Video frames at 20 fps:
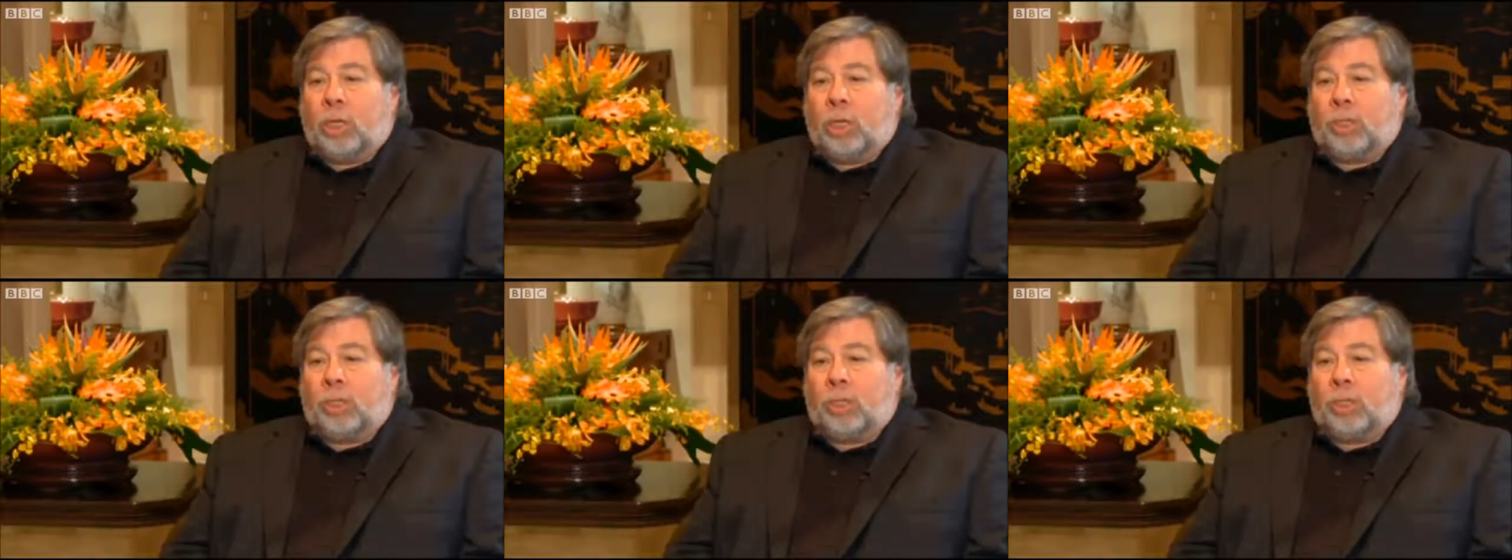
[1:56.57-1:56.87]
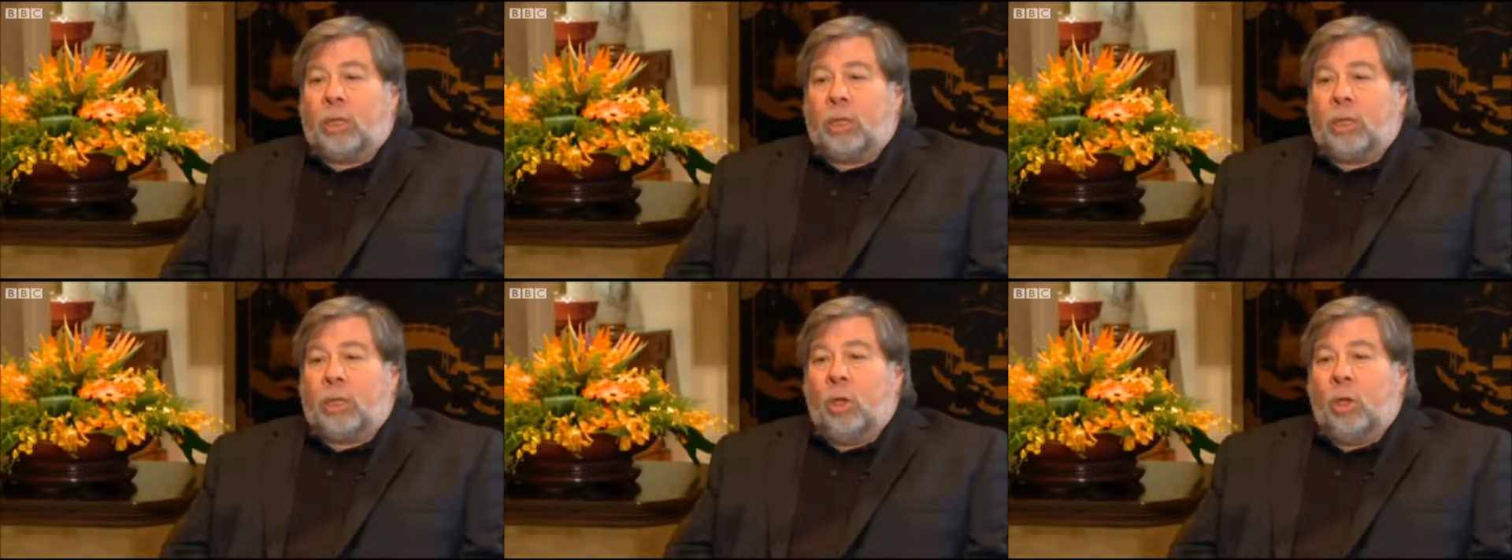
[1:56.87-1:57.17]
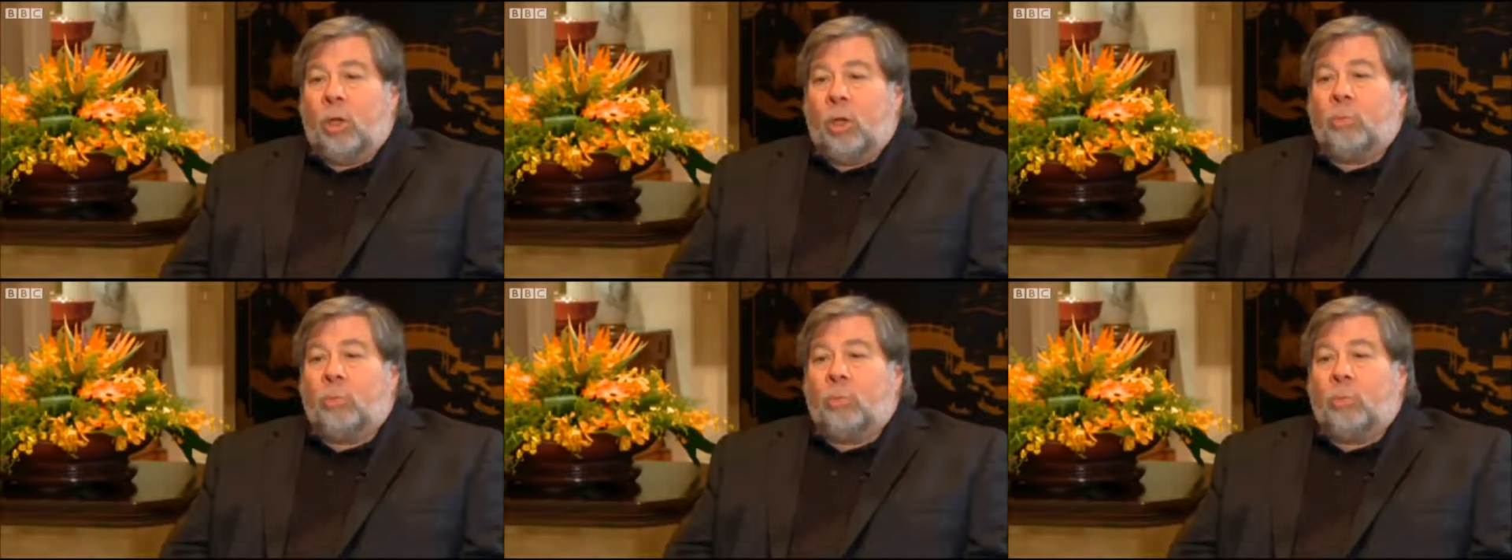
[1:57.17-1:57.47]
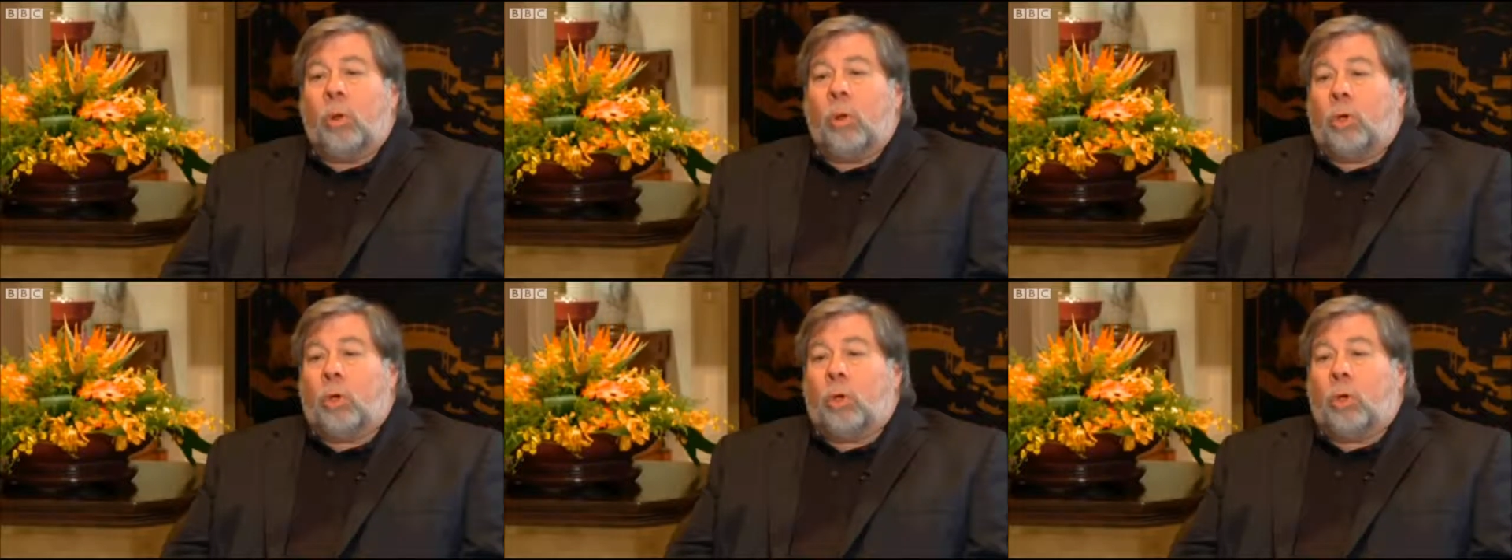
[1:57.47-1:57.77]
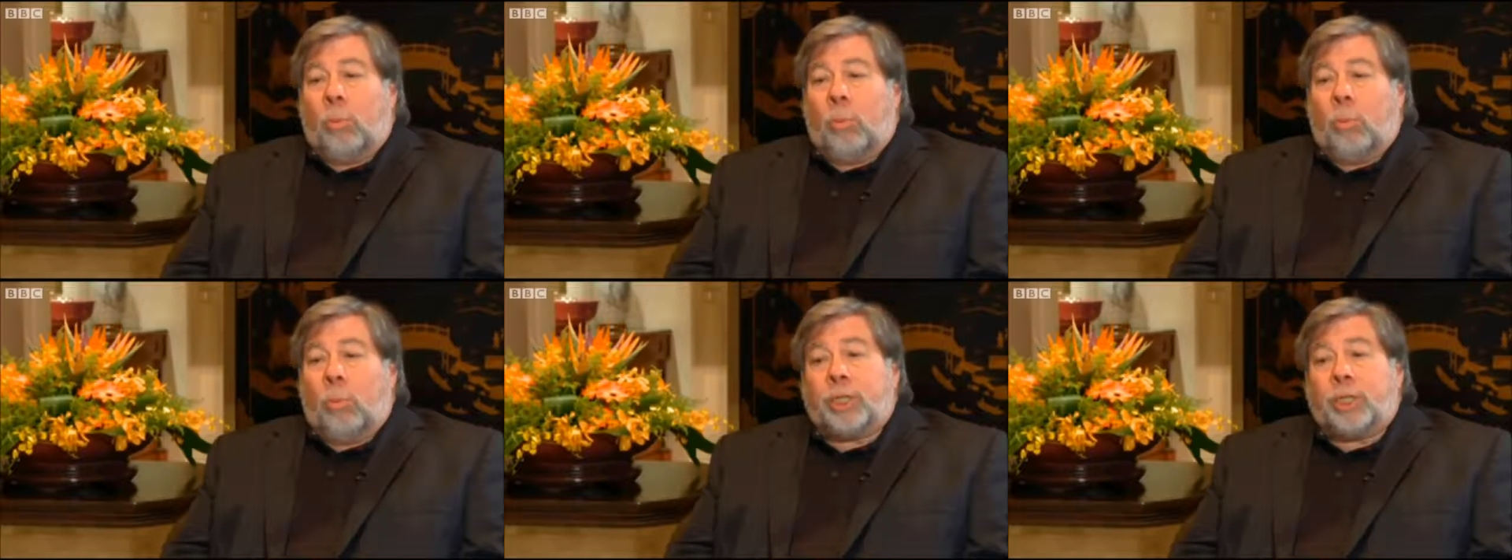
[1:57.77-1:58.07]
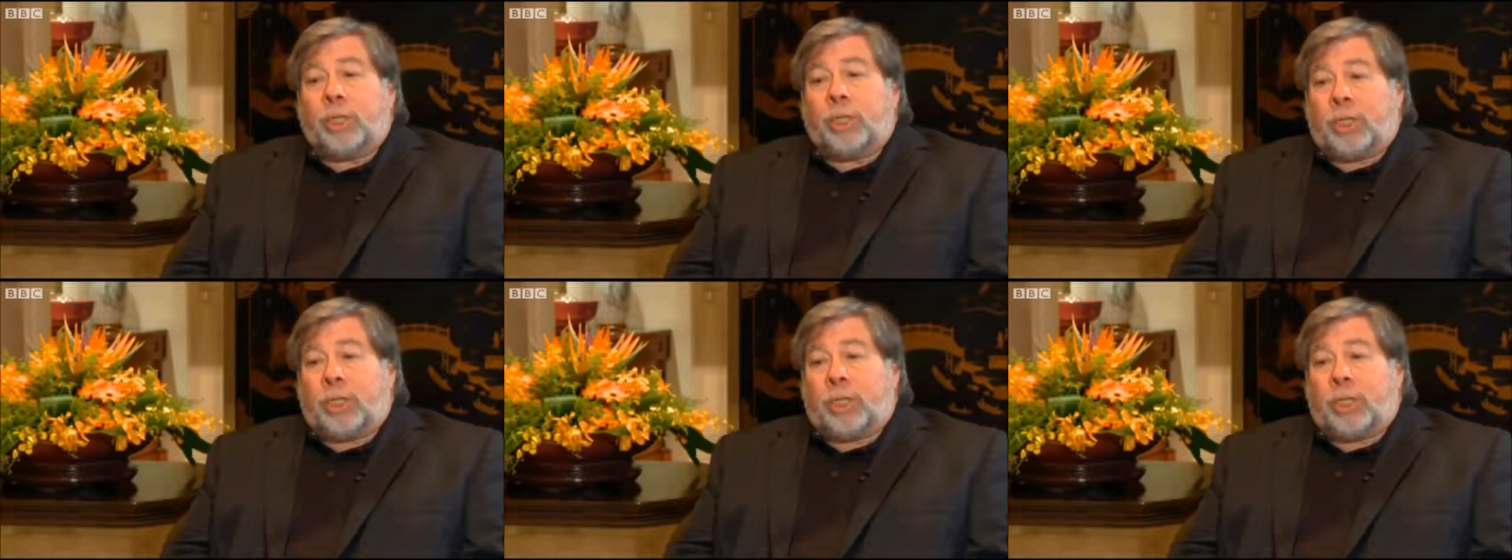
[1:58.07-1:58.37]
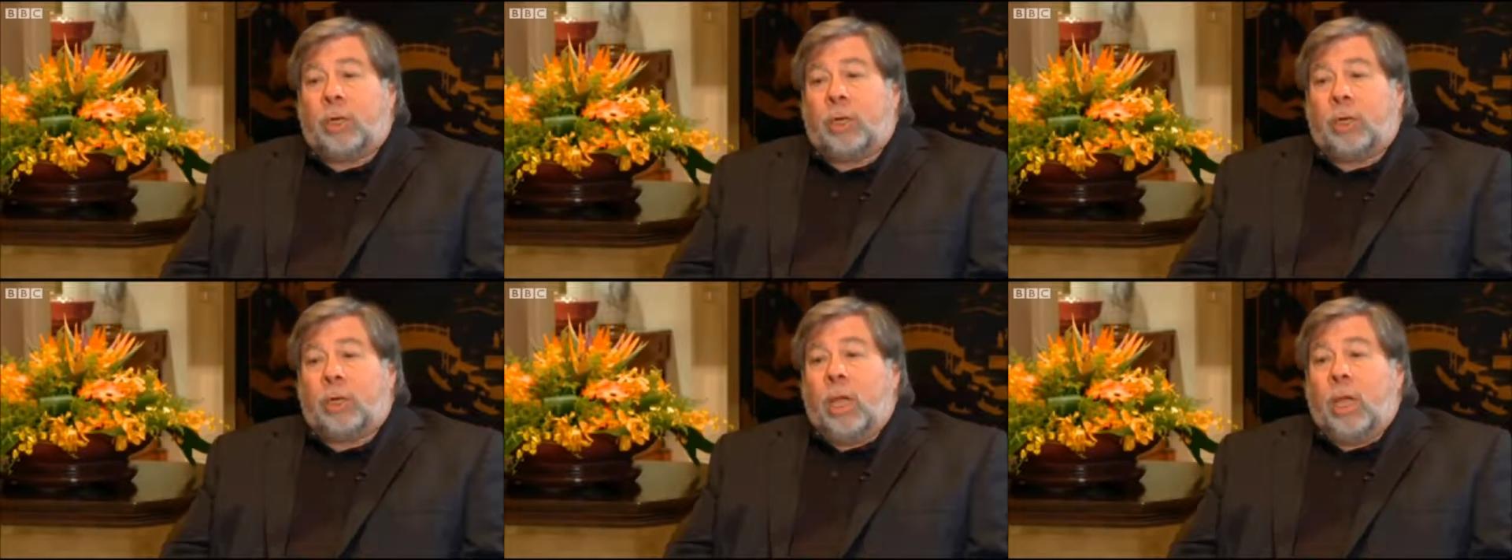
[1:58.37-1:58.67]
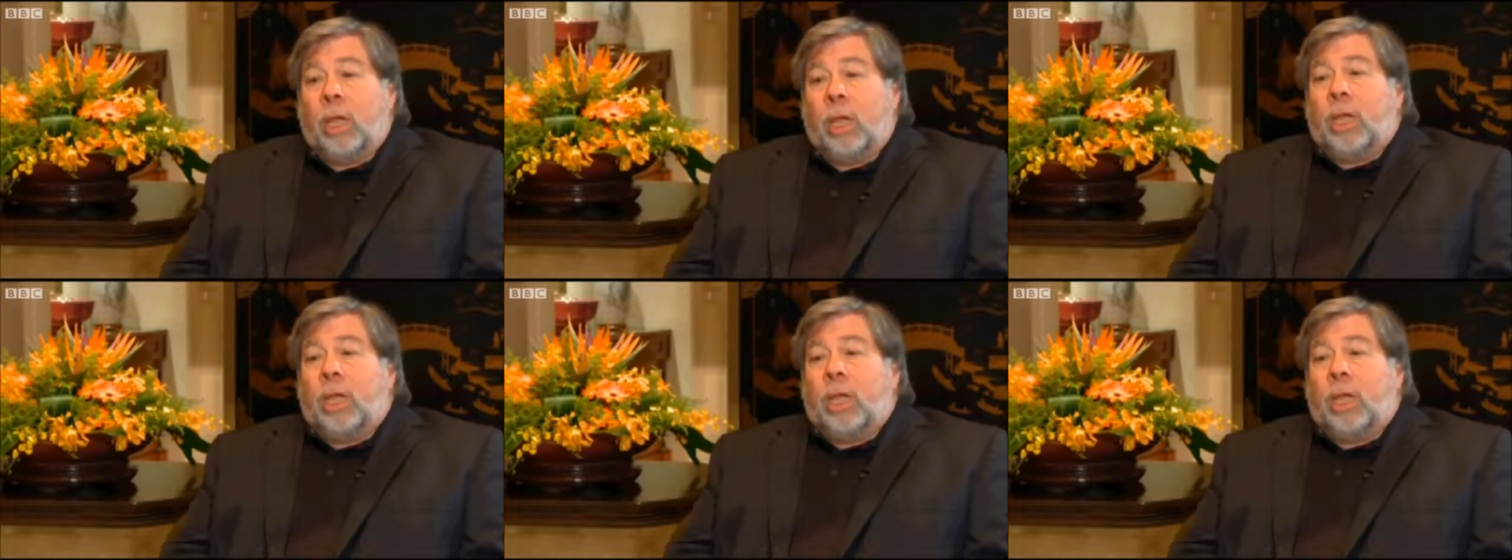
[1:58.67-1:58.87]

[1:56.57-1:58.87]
which had a low world market share.